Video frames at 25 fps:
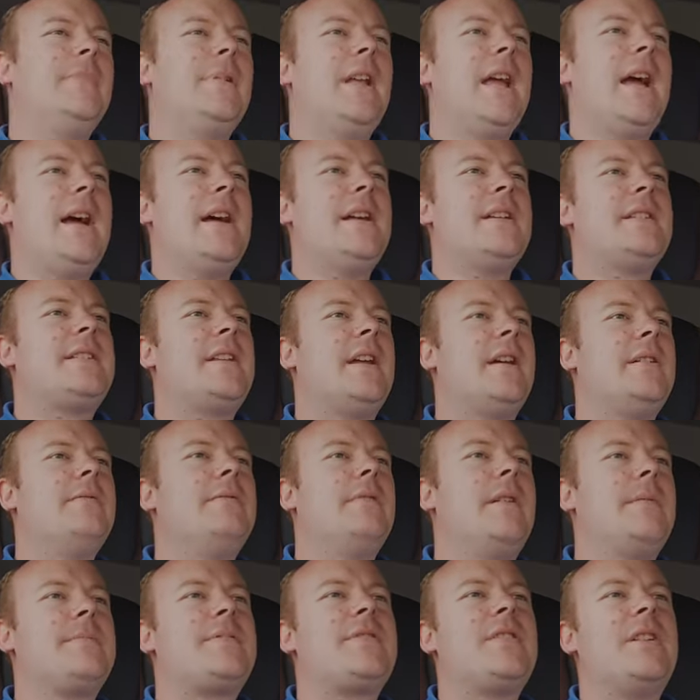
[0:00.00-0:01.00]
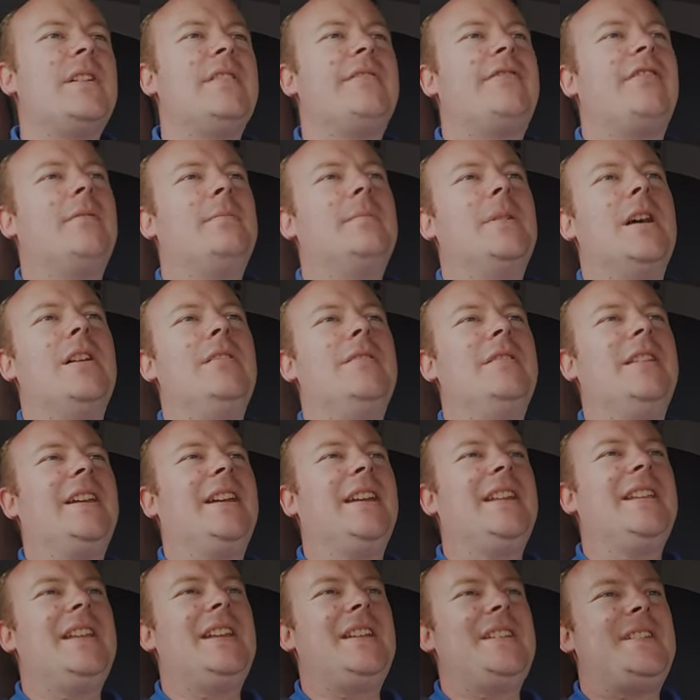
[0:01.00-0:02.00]
Yeah, so I'm sorry for
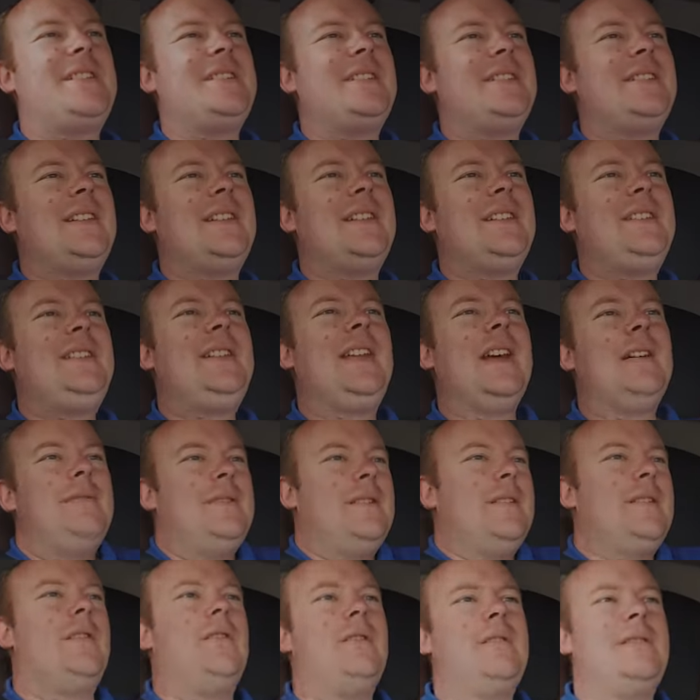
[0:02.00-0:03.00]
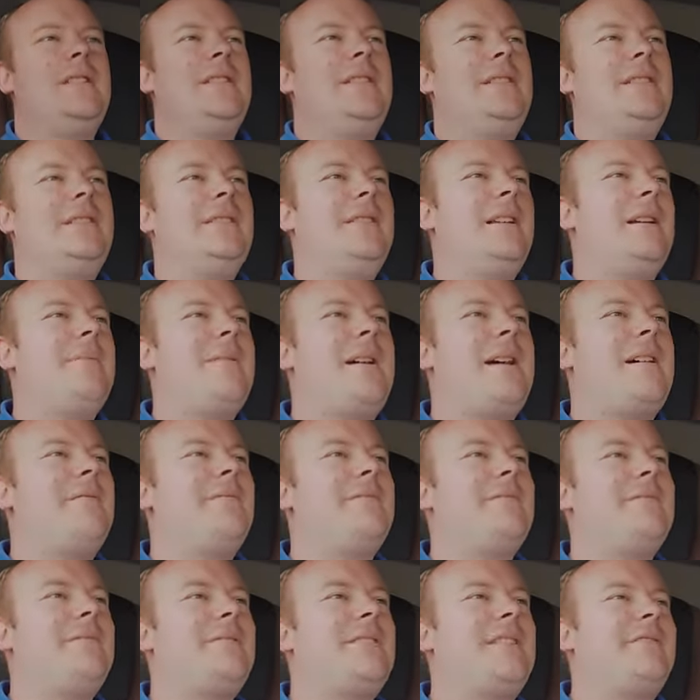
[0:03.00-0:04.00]
moaning in this and going on
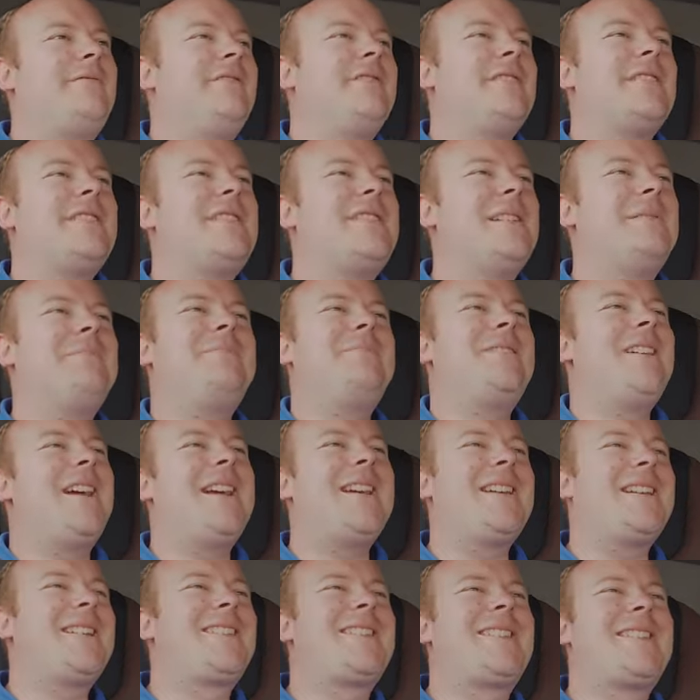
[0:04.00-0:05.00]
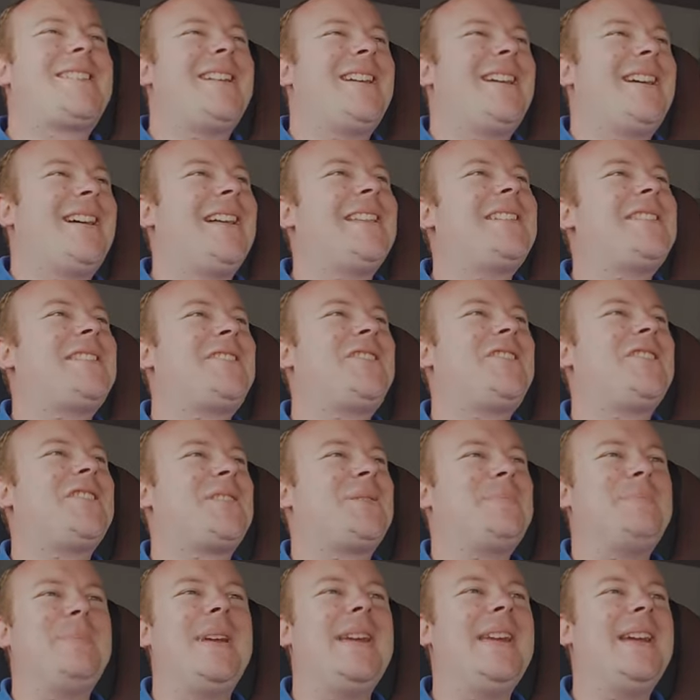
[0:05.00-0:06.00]
about different subjects. That's
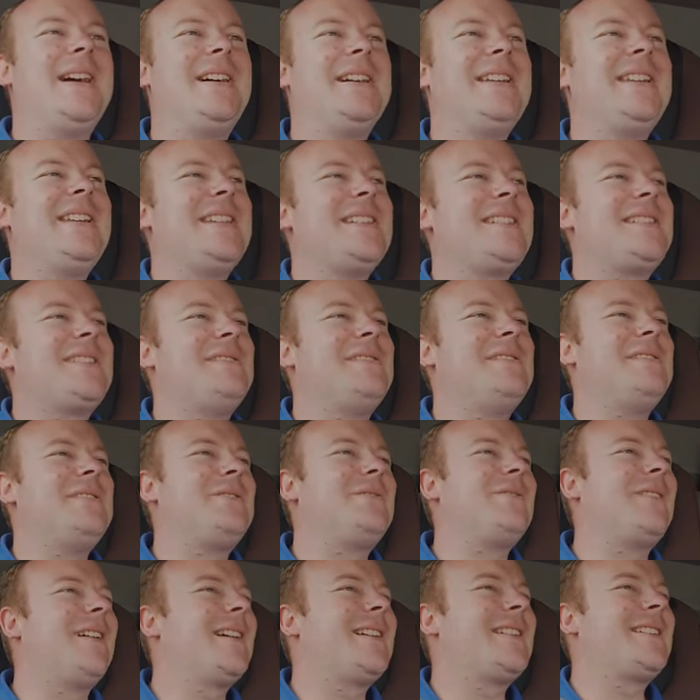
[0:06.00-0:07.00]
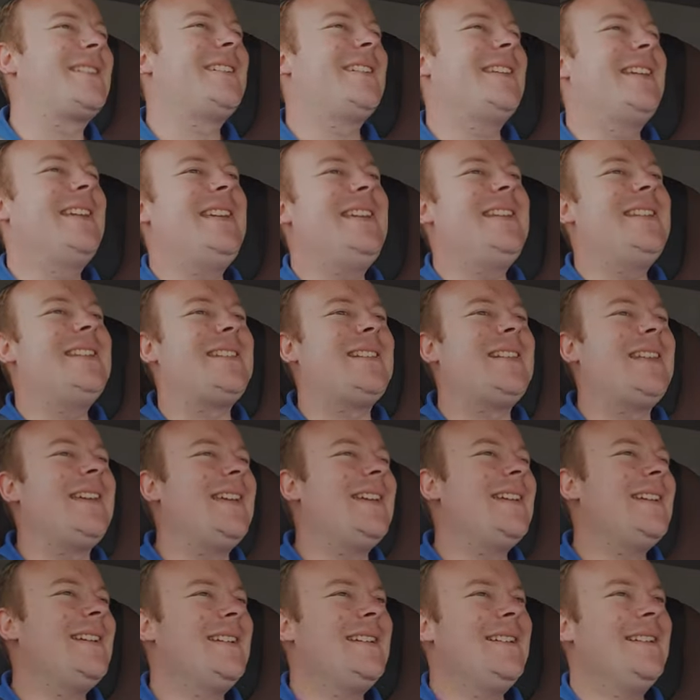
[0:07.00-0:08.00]
just me, I get sidetracked
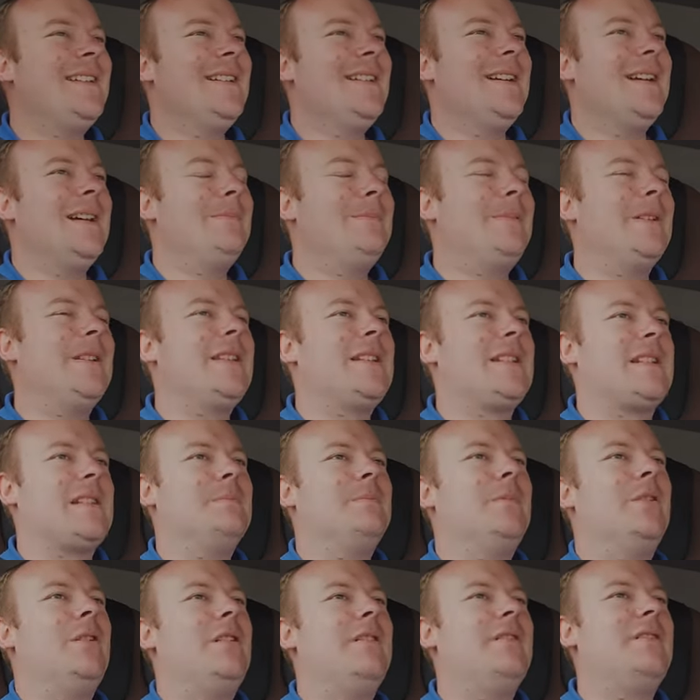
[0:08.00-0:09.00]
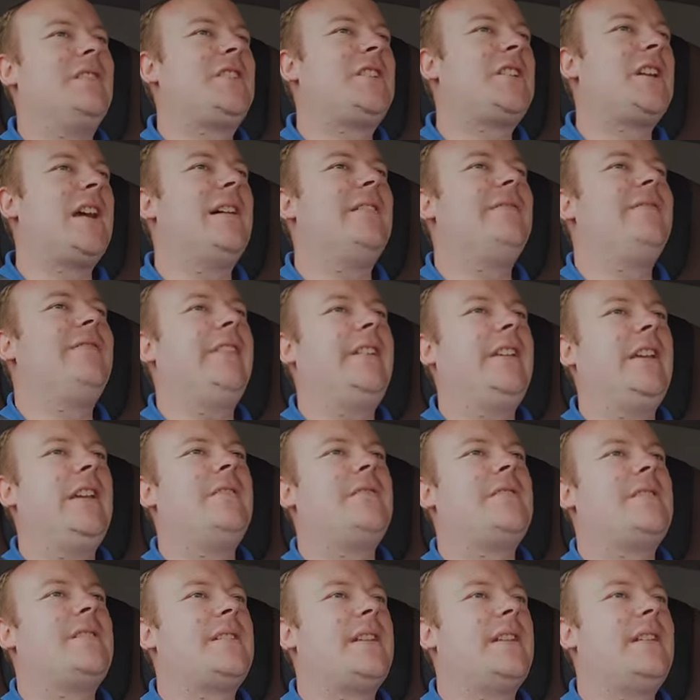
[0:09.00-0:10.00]
easily. But this is more a chat
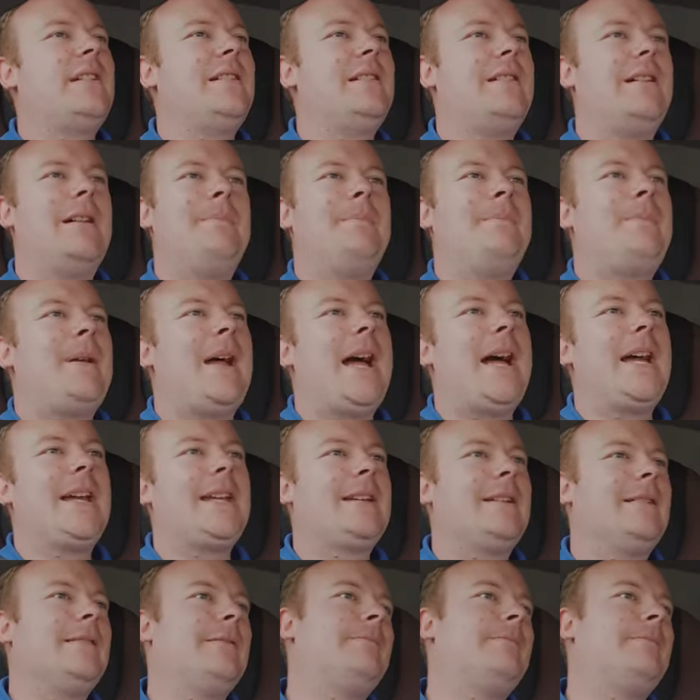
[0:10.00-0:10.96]
video to say that I'm back.